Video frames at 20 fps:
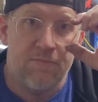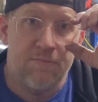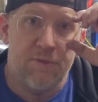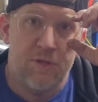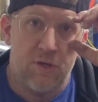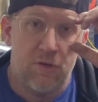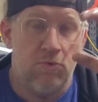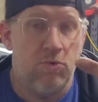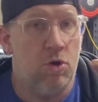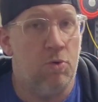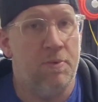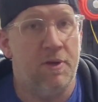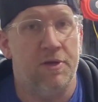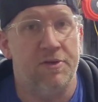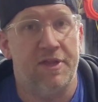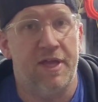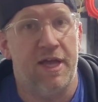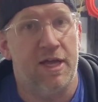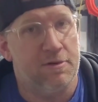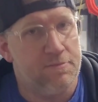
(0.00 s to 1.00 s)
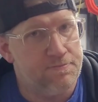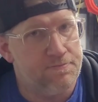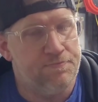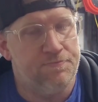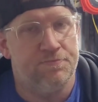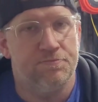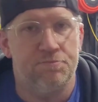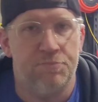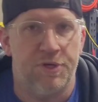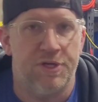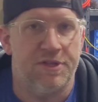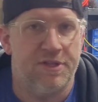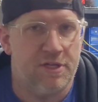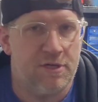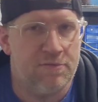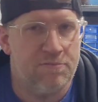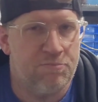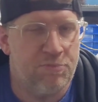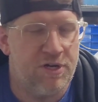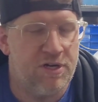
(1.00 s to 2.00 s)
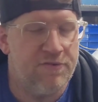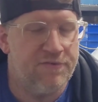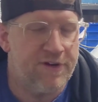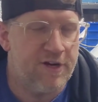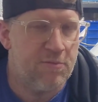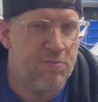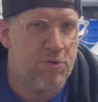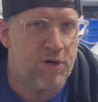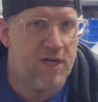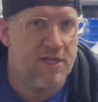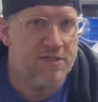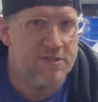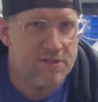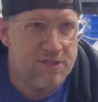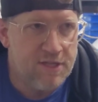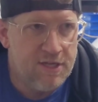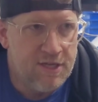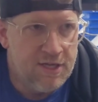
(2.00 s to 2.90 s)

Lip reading: Don't quote me on that, but they're pretty fair priced.